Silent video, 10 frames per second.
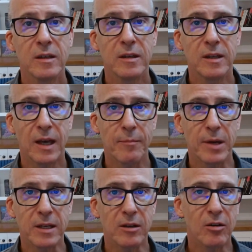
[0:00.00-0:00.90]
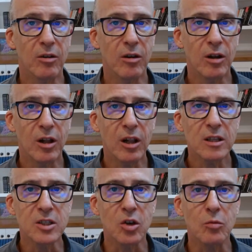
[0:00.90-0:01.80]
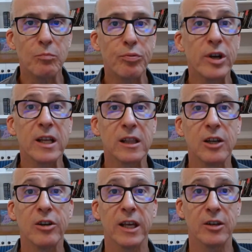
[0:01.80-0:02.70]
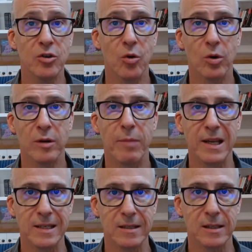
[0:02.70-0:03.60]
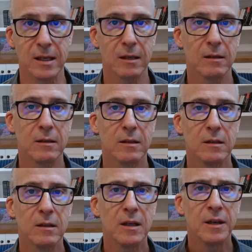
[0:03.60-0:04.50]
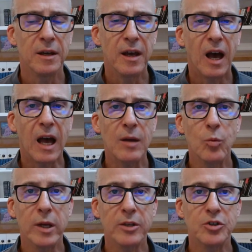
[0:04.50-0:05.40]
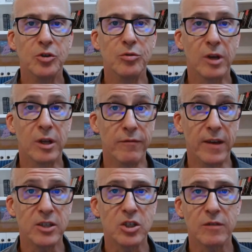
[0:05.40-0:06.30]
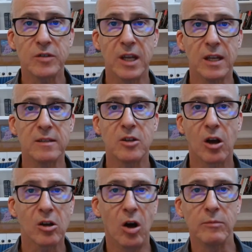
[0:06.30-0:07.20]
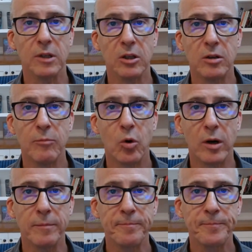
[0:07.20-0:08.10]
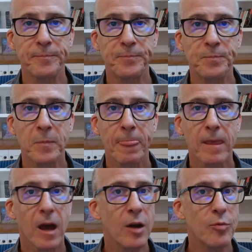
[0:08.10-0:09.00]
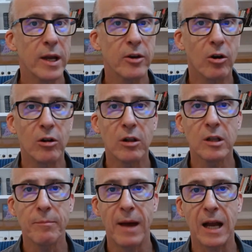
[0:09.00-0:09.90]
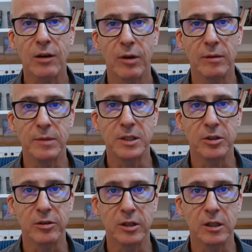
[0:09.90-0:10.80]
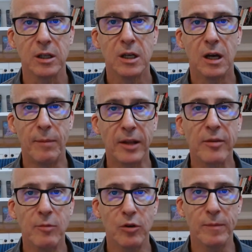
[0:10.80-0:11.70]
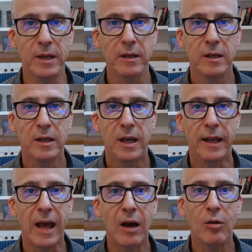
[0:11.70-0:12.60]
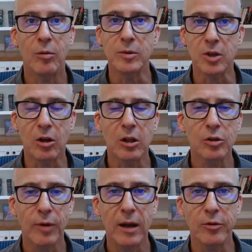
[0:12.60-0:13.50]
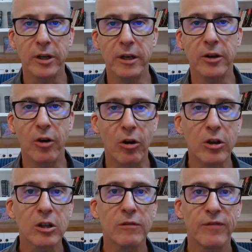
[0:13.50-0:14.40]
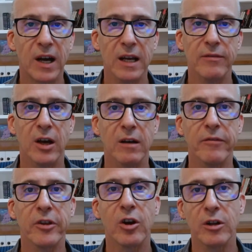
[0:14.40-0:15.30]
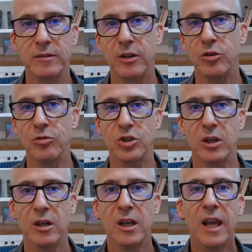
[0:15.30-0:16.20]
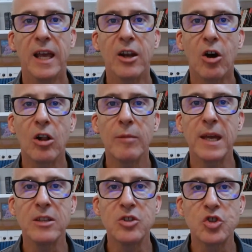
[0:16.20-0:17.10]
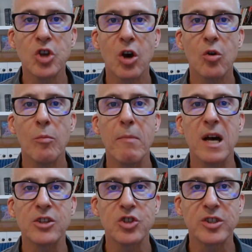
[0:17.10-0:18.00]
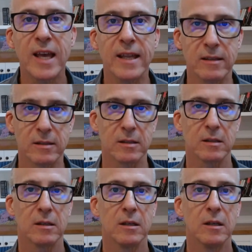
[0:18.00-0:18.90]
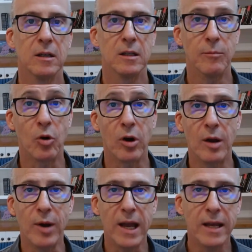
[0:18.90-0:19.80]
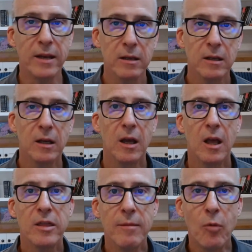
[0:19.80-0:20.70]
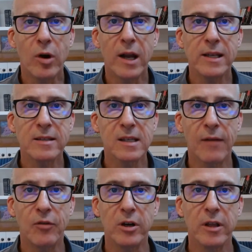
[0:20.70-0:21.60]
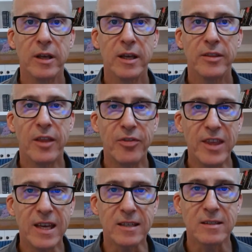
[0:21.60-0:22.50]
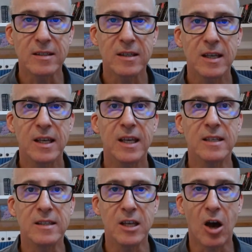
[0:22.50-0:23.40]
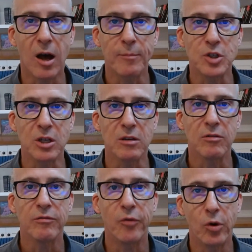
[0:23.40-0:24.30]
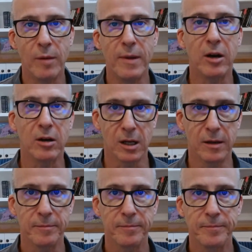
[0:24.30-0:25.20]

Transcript: Yeah, but also pretty clearly ignored by DC. I went to conventionofstates.com to learn more. I read all the background material about the movement and how it was all grounded in Article 5 of the Constitution. It all made so much sense. The more I read, the more I discovered that this is the option for America.